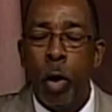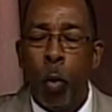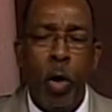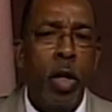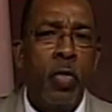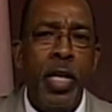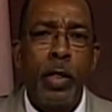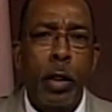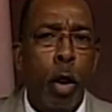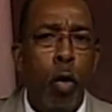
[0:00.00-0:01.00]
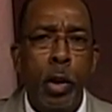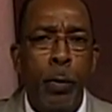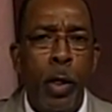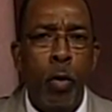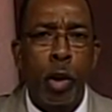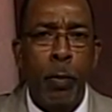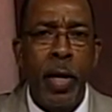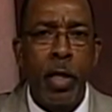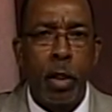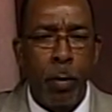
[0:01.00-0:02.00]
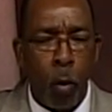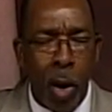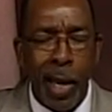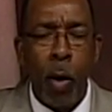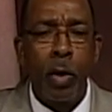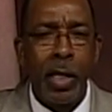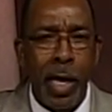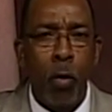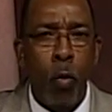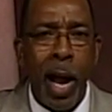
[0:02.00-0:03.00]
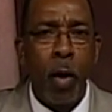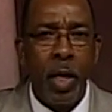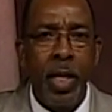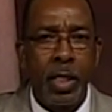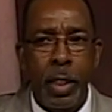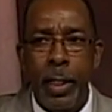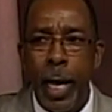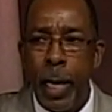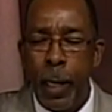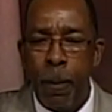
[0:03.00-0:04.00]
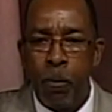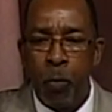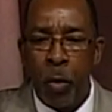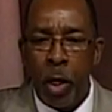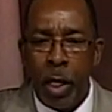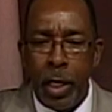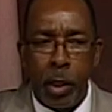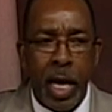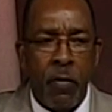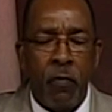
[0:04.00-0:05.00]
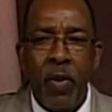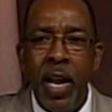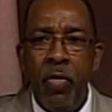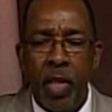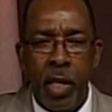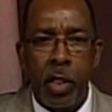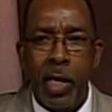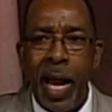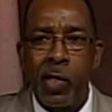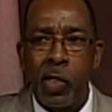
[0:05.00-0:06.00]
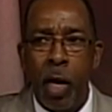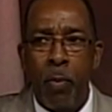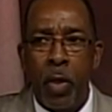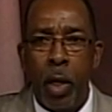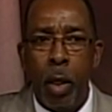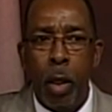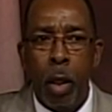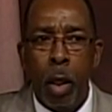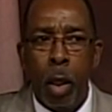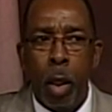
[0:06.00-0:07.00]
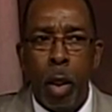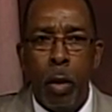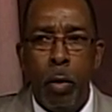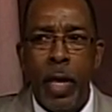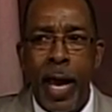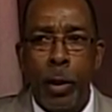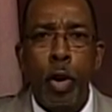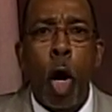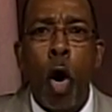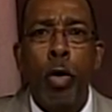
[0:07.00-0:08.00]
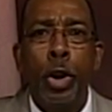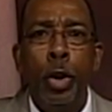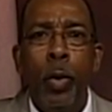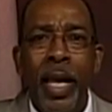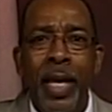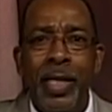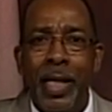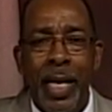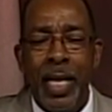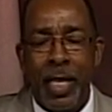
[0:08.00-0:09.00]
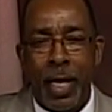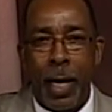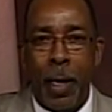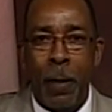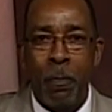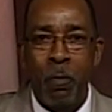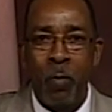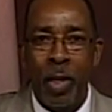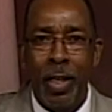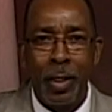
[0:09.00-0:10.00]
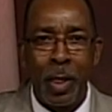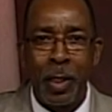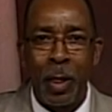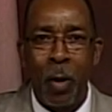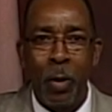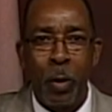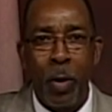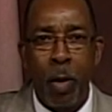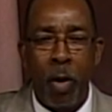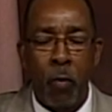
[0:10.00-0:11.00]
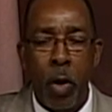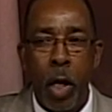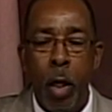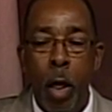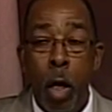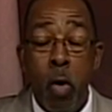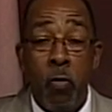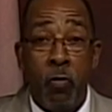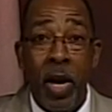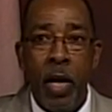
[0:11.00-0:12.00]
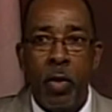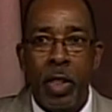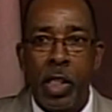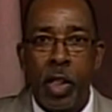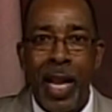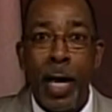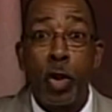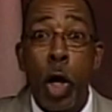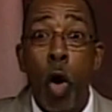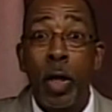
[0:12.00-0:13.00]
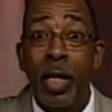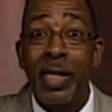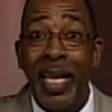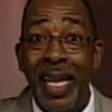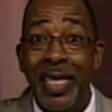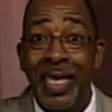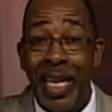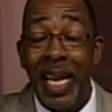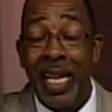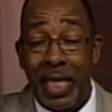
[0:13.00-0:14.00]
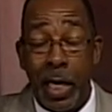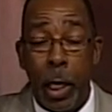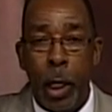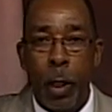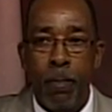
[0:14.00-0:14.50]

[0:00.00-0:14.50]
One of the things that the Holy Spirit was speaking to me while I was en route here today is that faith is not something that talks you into anything. Listen to the Holy Spirit, my friend. Faith does not talk us into anything.